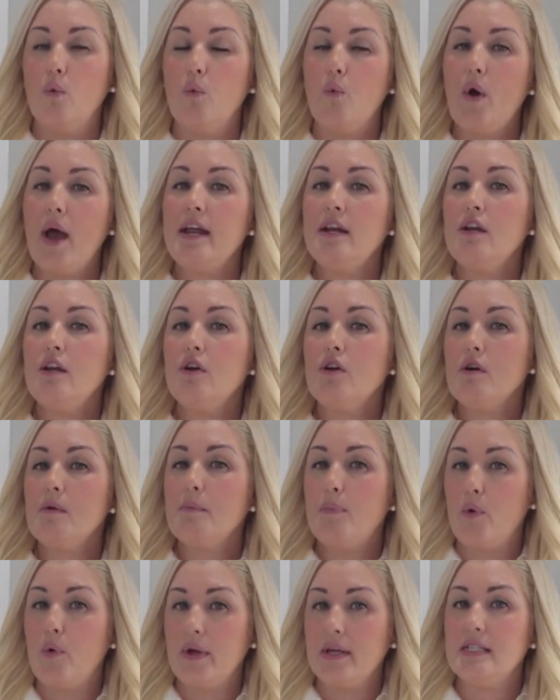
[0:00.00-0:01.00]
When you're
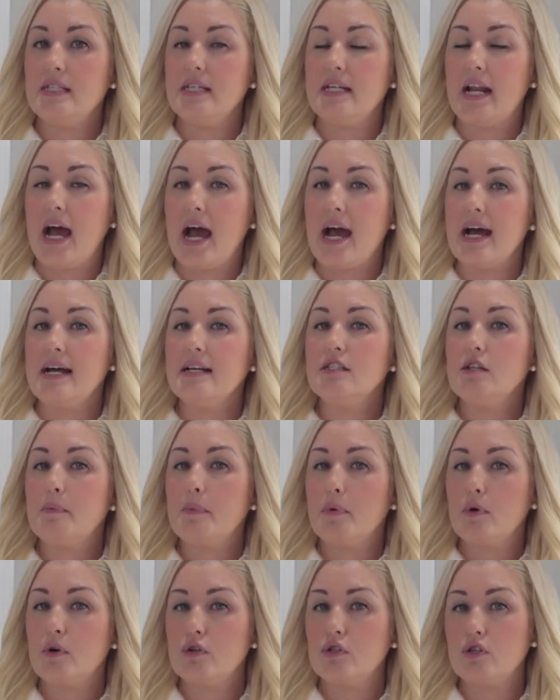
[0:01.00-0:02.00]
appointed as
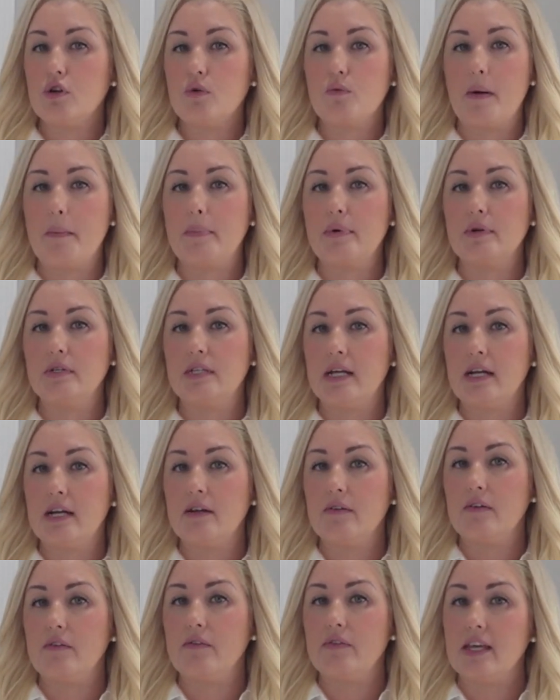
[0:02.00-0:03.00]
the personal
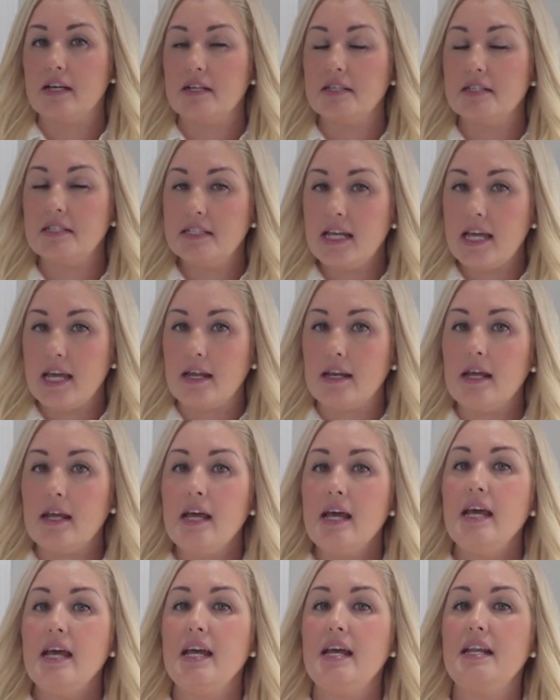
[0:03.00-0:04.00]
representative of the estate,
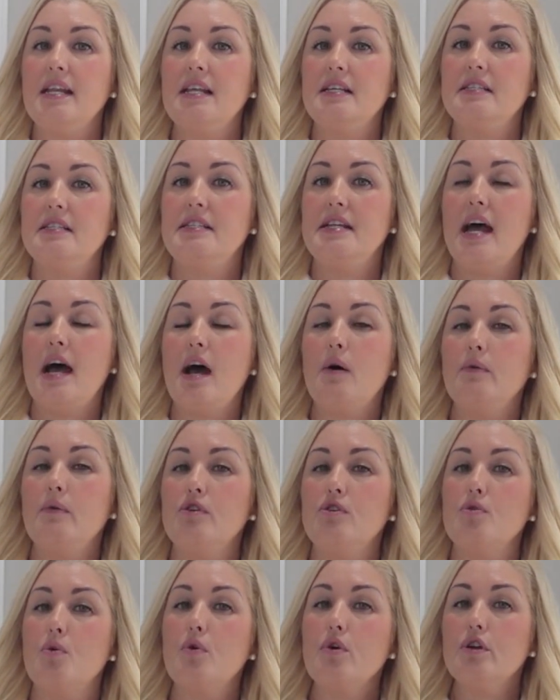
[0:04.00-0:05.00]
it is now
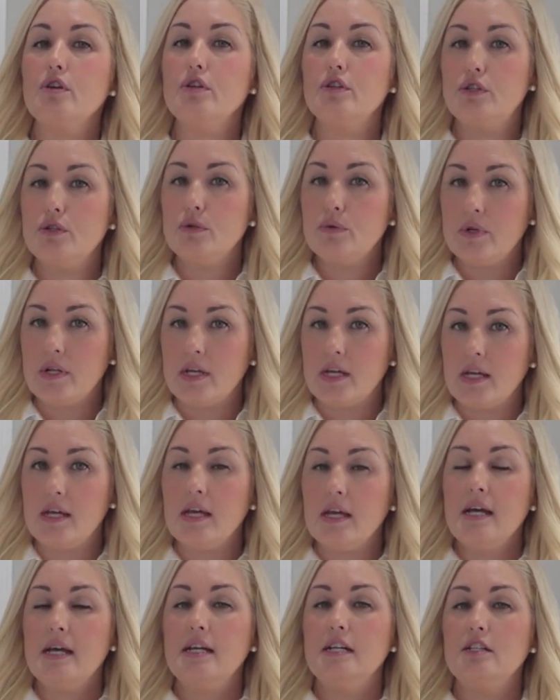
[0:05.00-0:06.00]
your duty
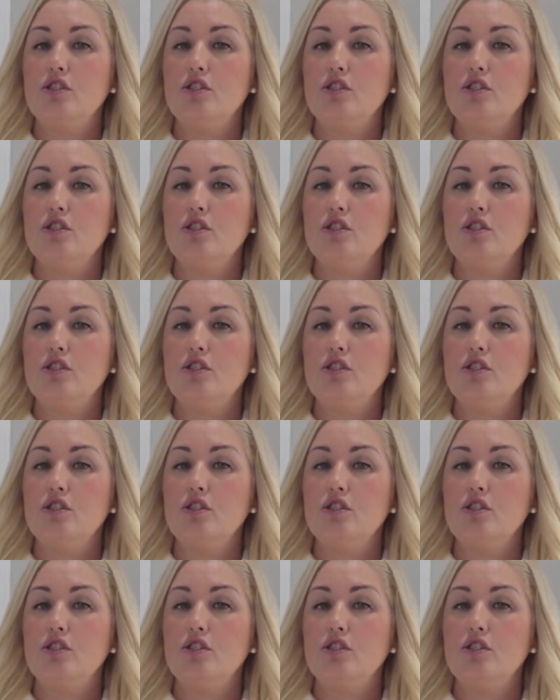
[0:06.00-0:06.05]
